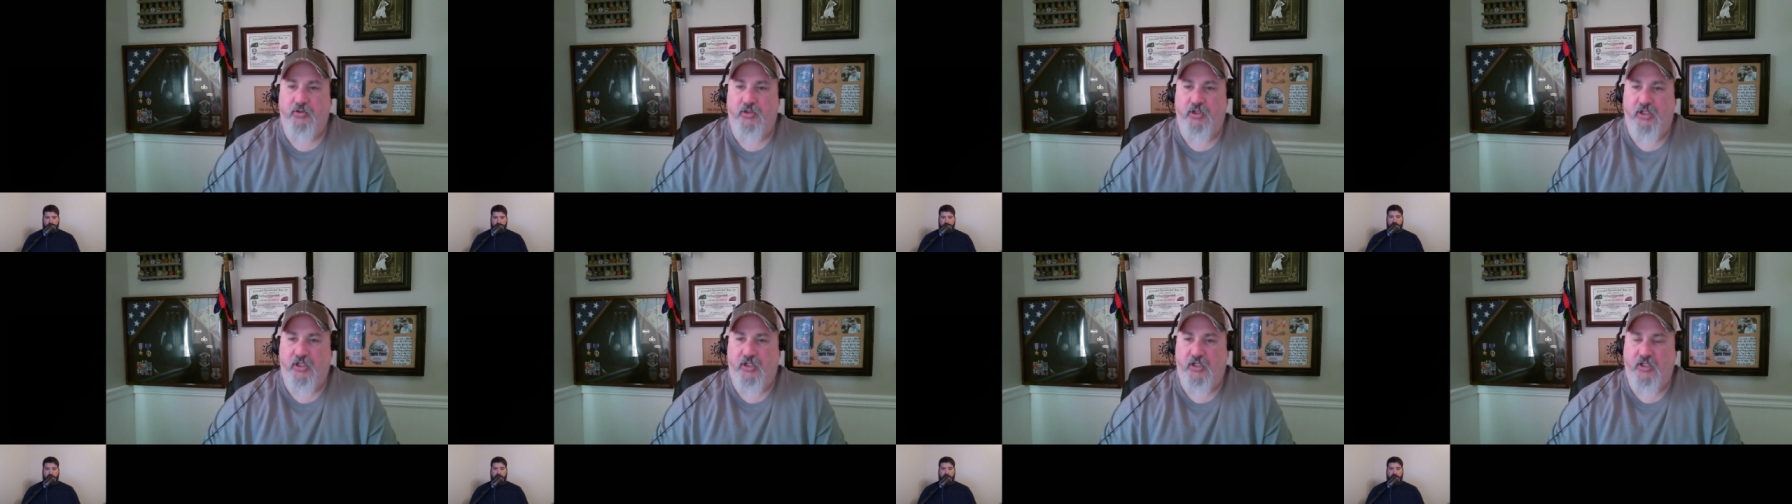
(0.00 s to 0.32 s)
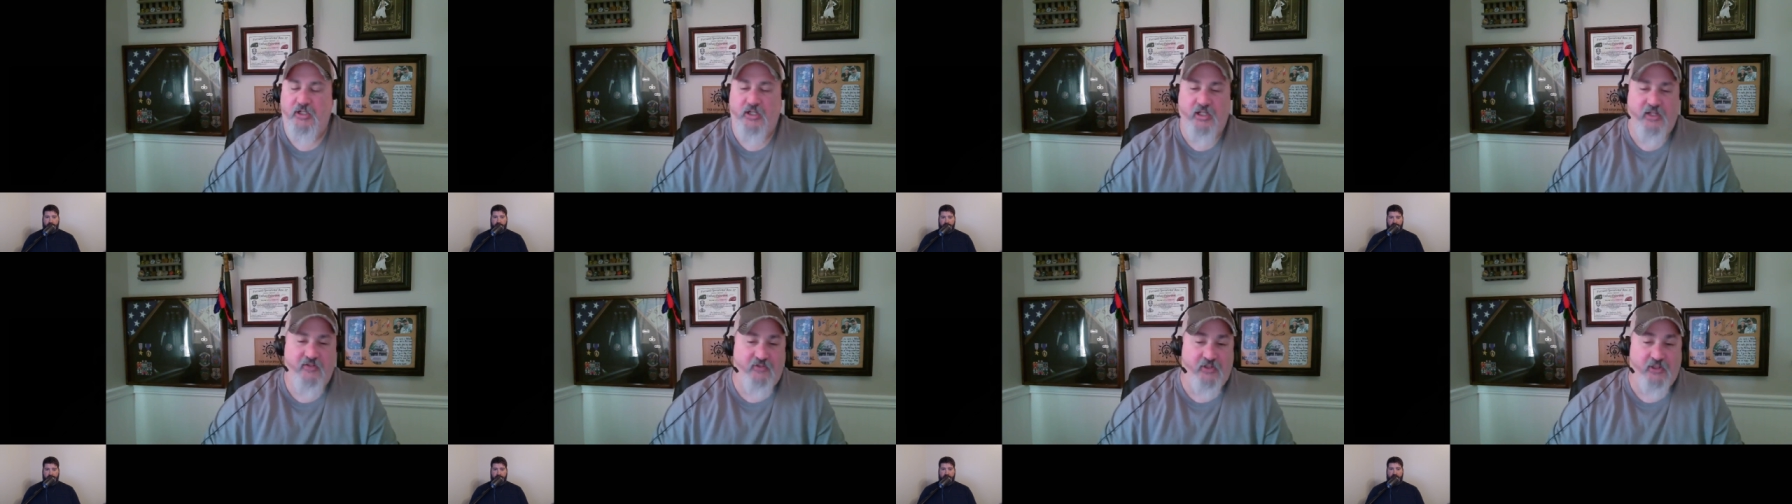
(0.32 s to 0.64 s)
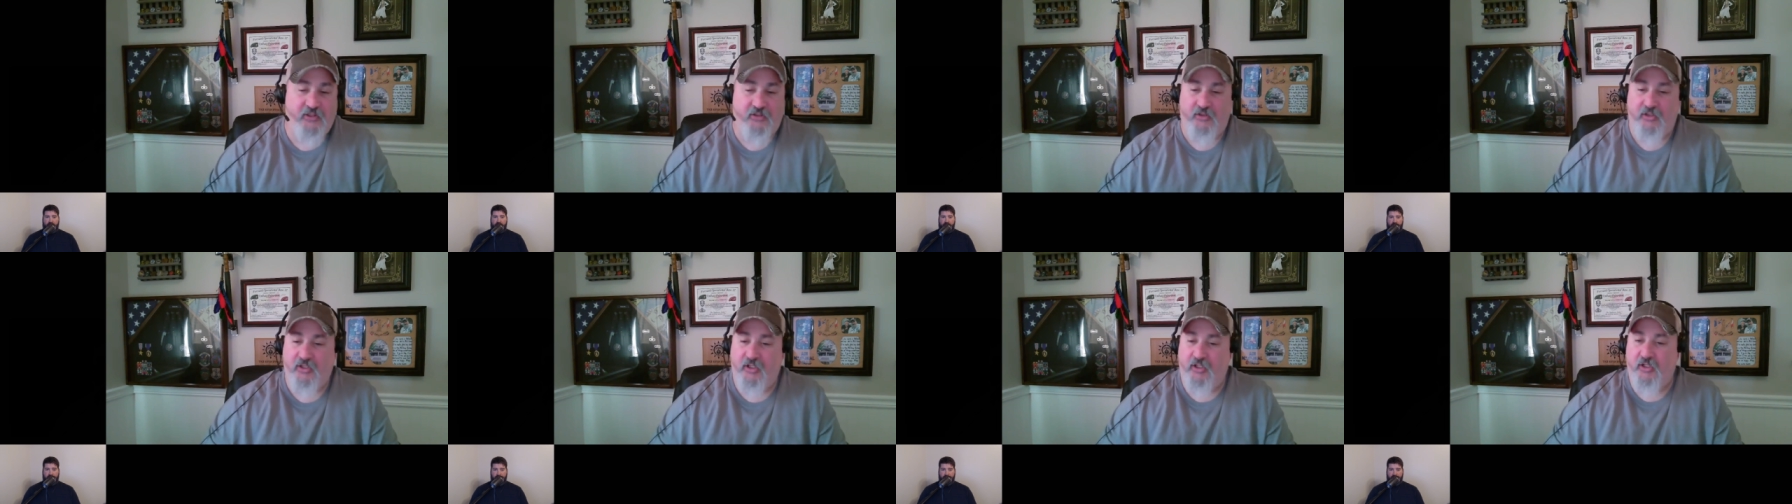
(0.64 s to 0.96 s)
Uh, and
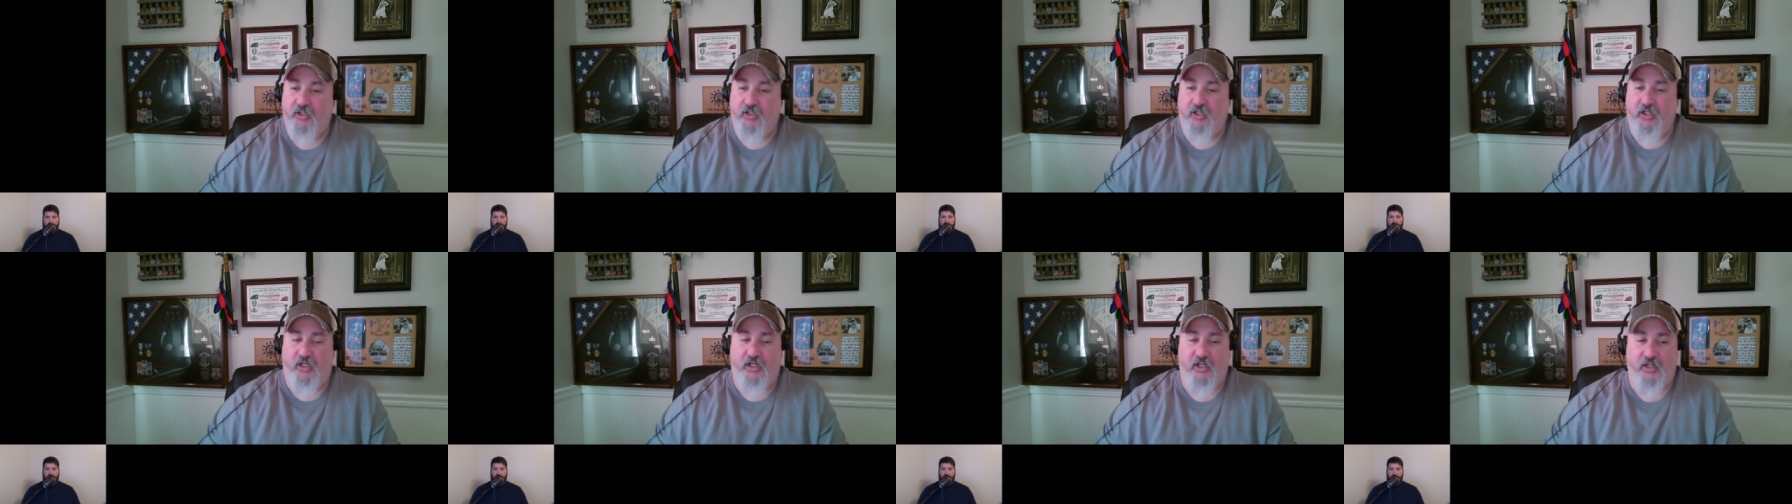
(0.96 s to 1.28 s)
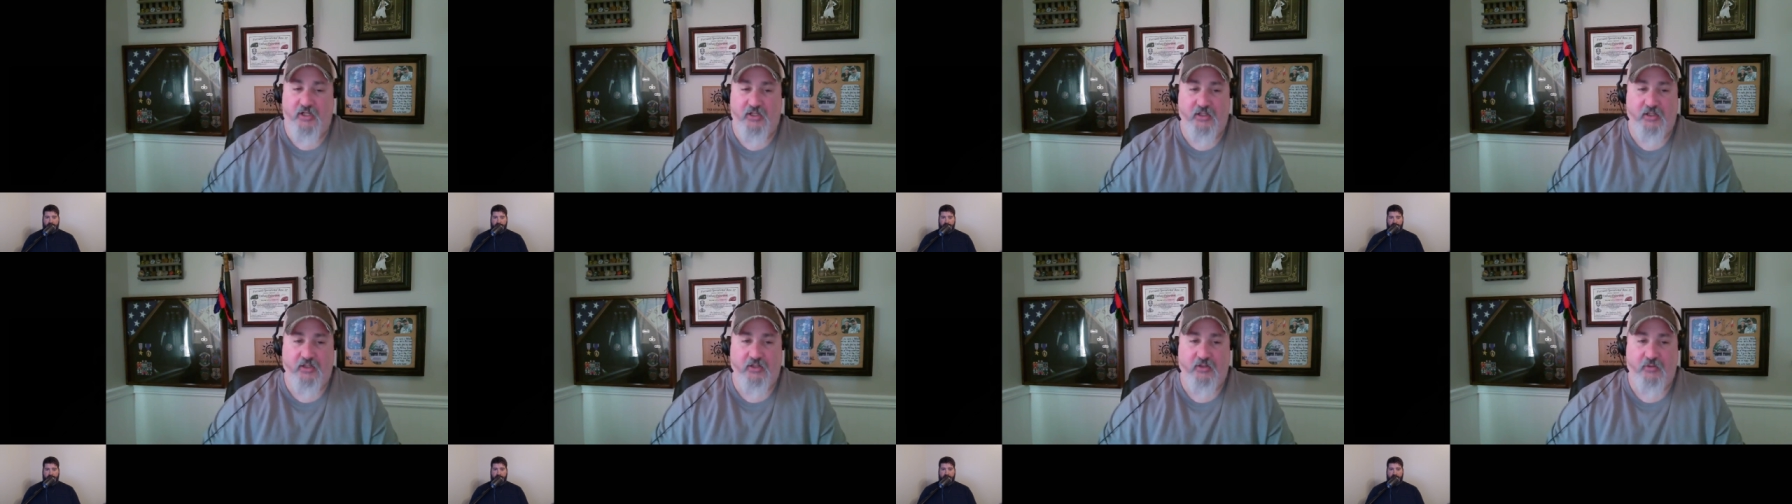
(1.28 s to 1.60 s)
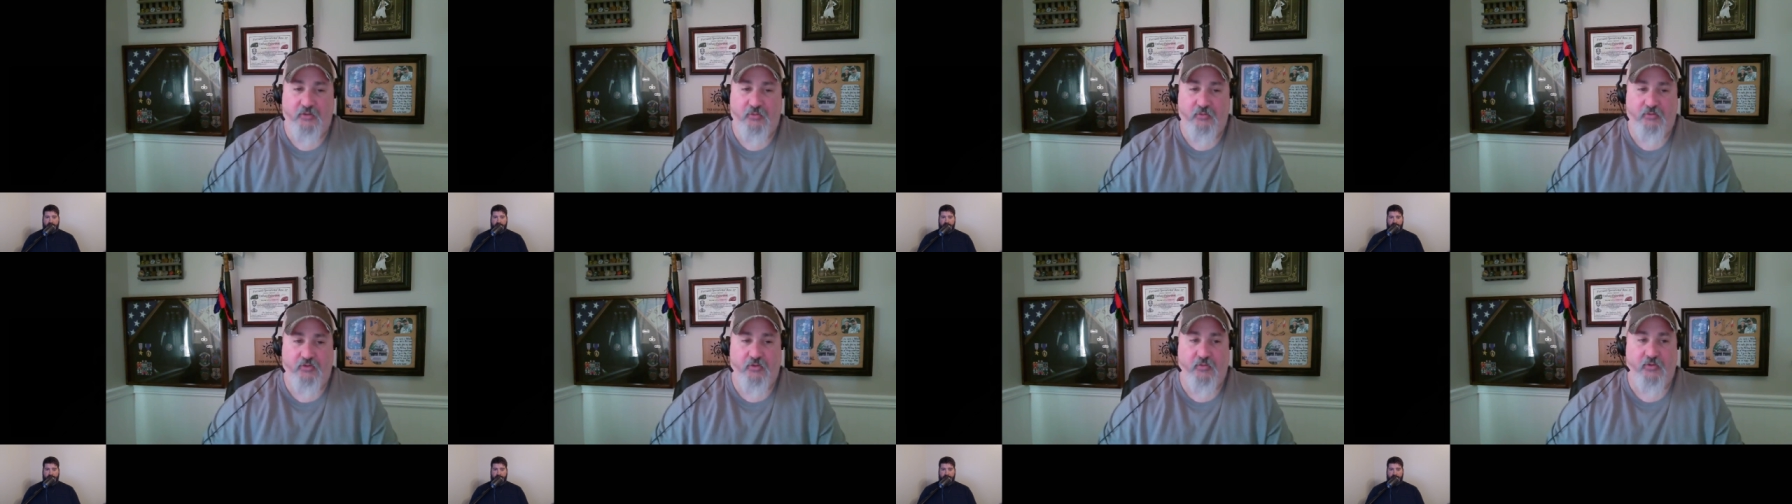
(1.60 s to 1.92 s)
even uh,
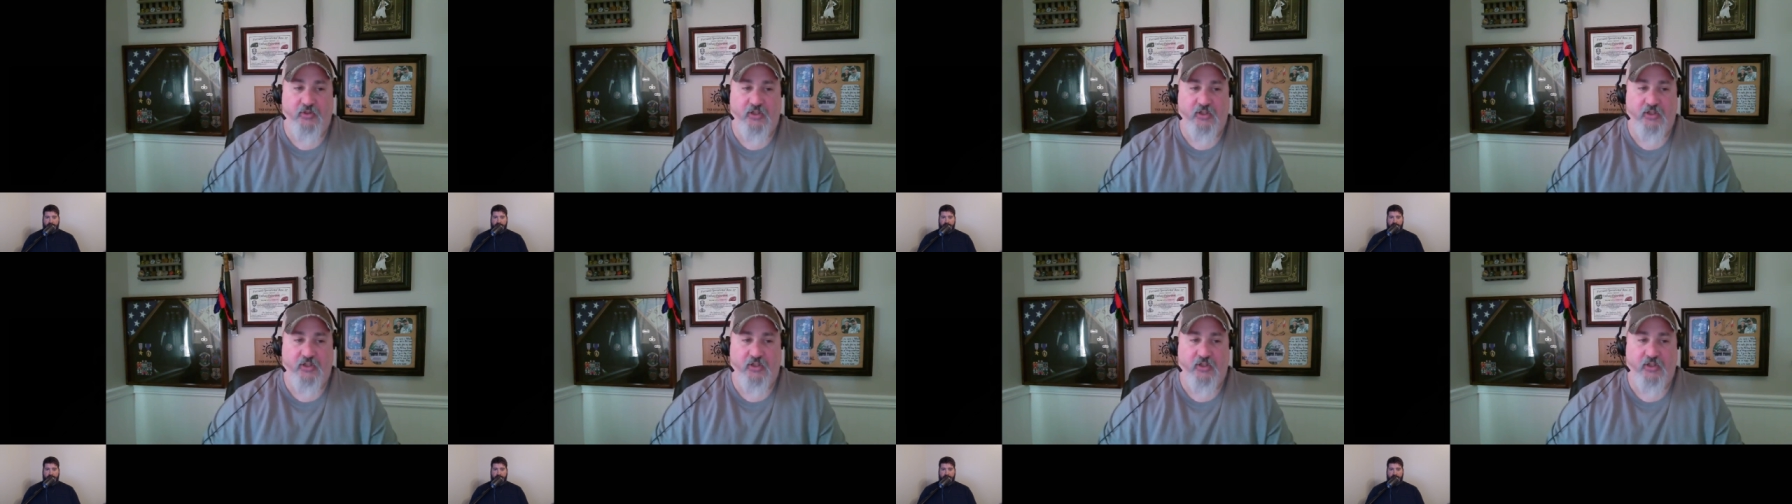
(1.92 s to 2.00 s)
there